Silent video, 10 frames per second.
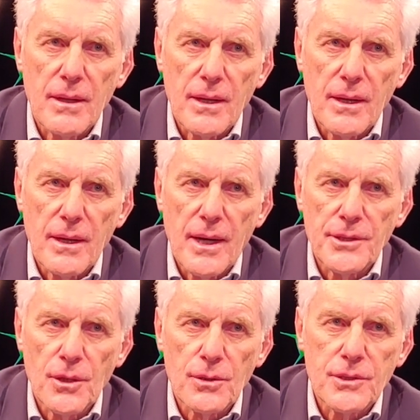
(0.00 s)
Uh, I
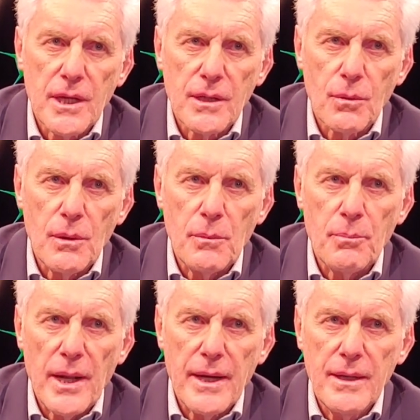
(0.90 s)
don't think we
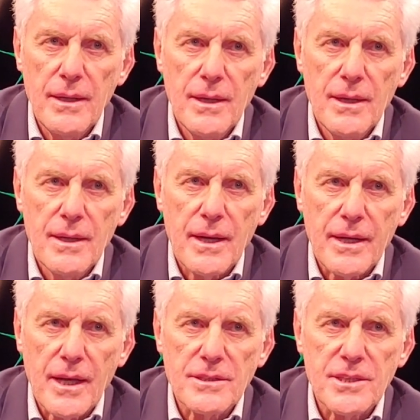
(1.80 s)
play
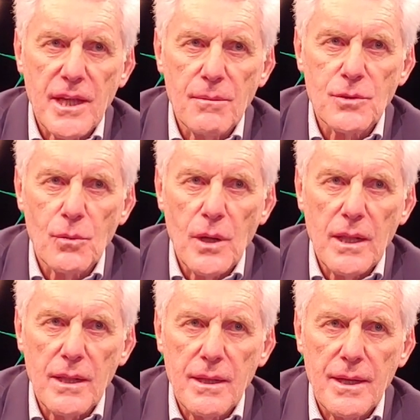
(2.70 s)
against teams who
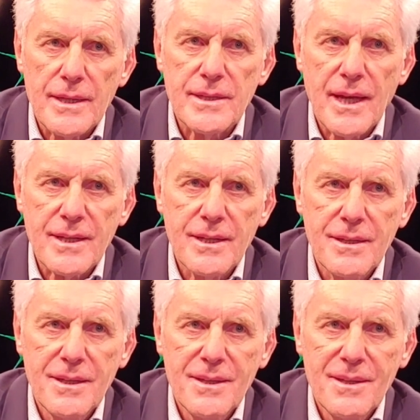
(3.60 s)
will attack,
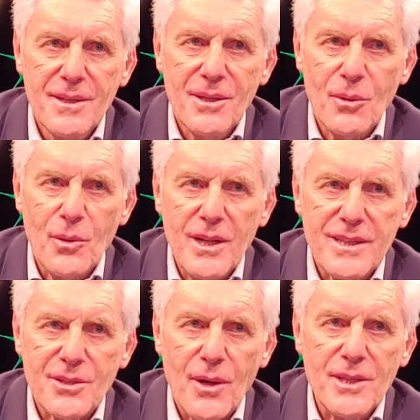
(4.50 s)
who
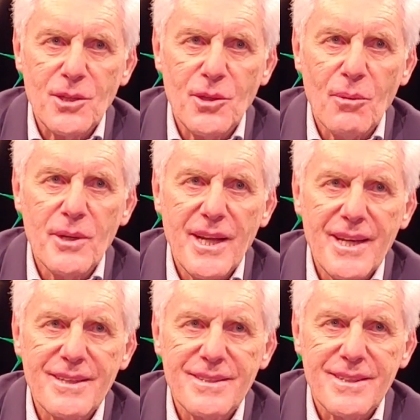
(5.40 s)
will try to
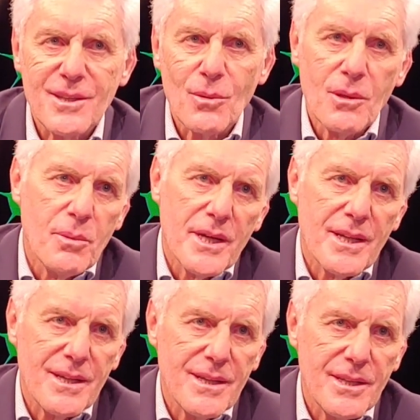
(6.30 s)
dominate. It will
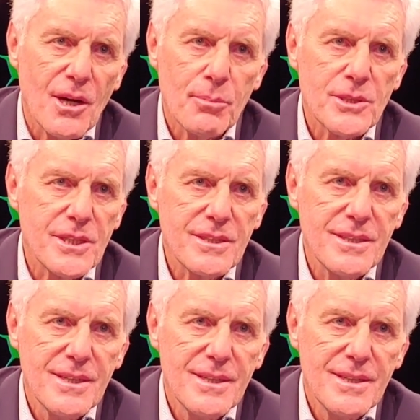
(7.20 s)
be the opposite.
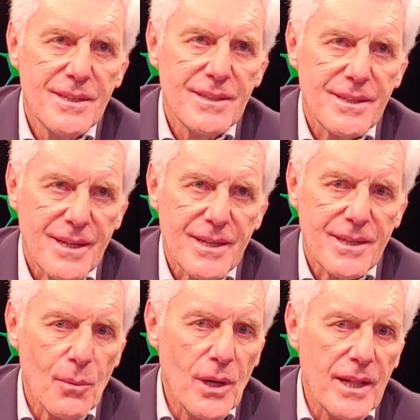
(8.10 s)
Uh,
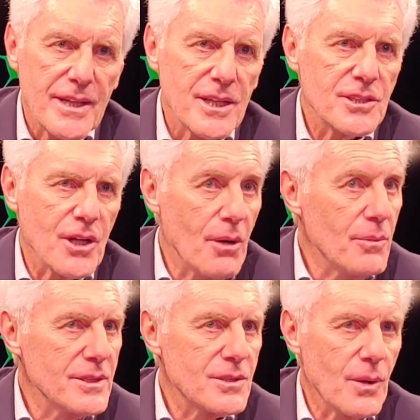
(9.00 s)
they will let us
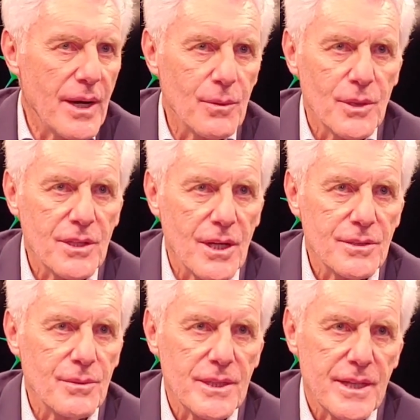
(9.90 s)
come and try with
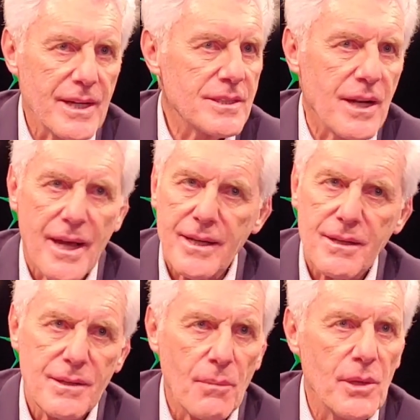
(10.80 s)
counterattacks
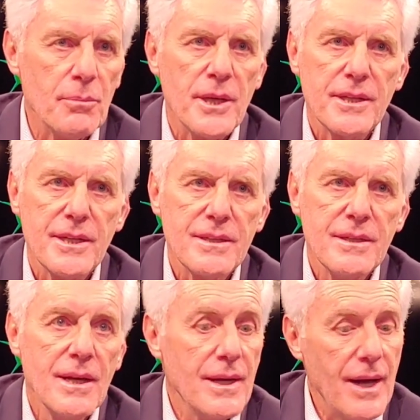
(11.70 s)
like Namibia did
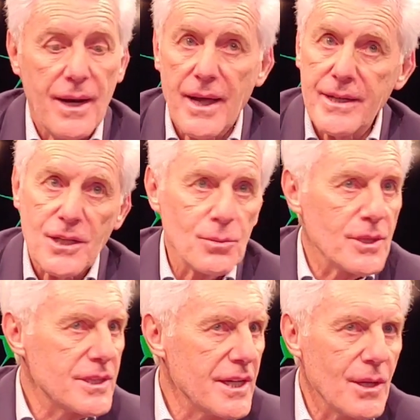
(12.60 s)
and like
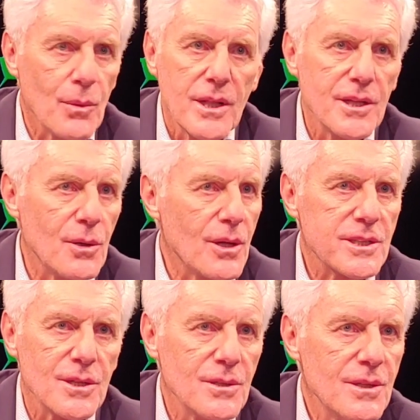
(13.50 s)
Eswatini will do
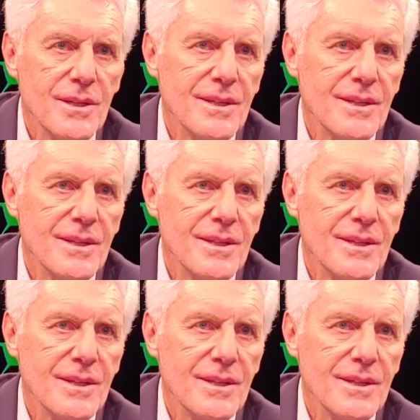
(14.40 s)
also